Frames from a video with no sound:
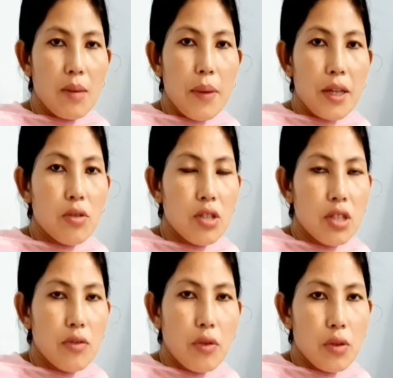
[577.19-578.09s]
a
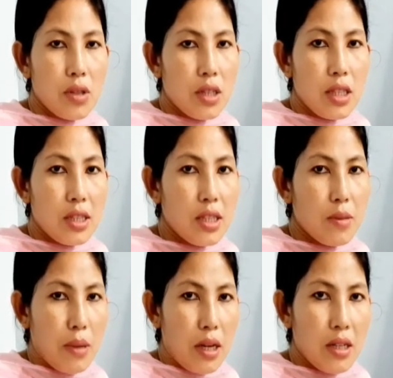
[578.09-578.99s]
pathogen for the
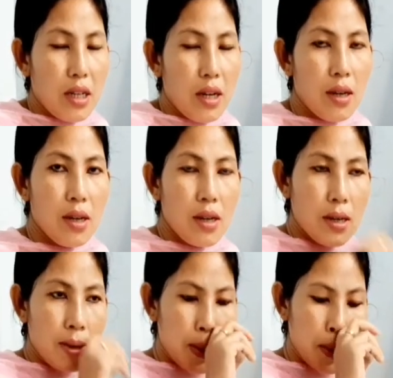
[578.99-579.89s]
disease malaria,
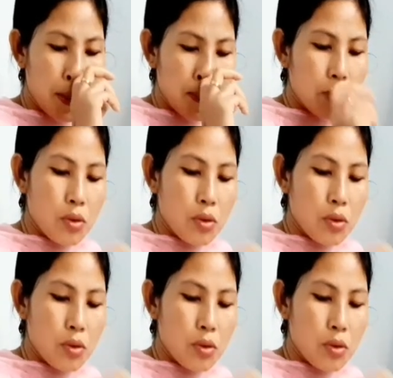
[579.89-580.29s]
right?